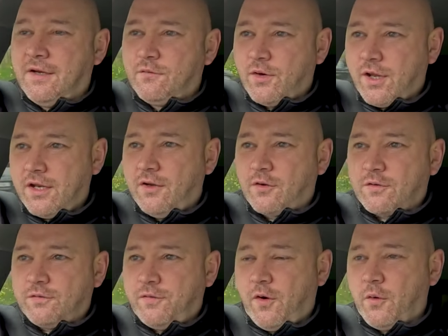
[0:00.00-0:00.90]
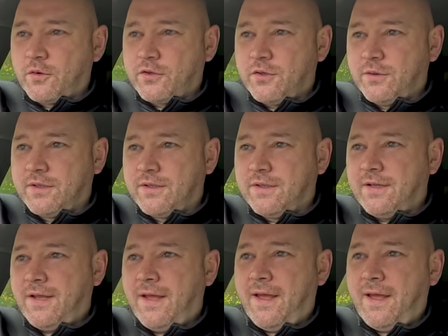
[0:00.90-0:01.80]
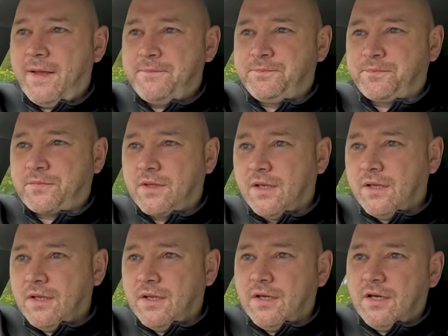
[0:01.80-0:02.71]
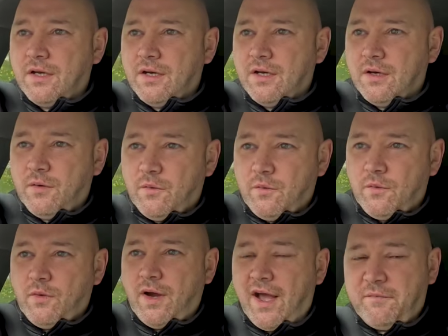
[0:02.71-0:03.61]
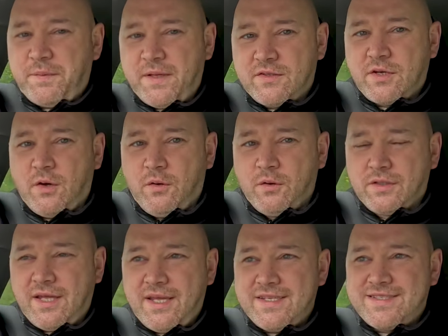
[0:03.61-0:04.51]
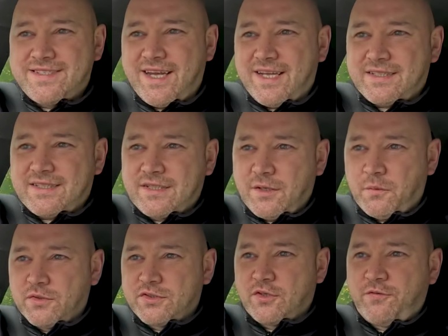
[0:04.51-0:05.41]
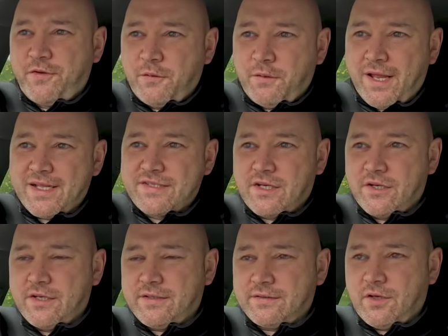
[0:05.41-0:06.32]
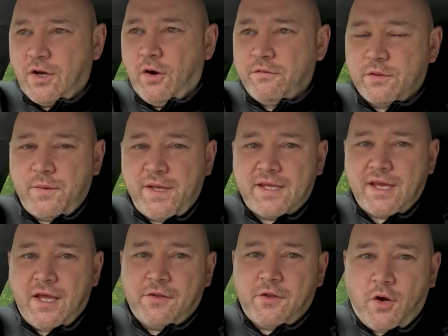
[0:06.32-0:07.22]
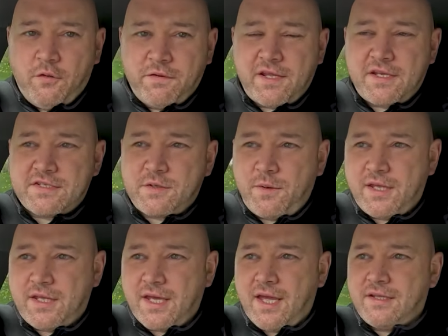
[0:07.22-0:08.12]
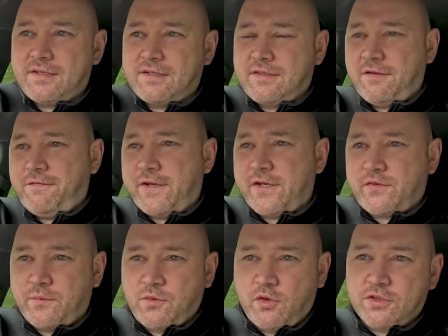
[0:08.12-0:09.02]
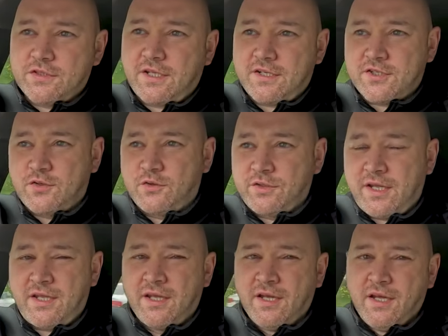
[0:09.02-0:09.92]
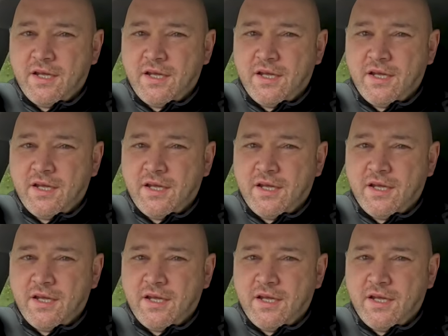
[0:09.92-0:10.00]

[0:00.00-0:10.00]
Really looking forward to it. What I have been told is that there was a few lads on it over the weekend, over the Easter weekend. They fished from Thursday to Sunday.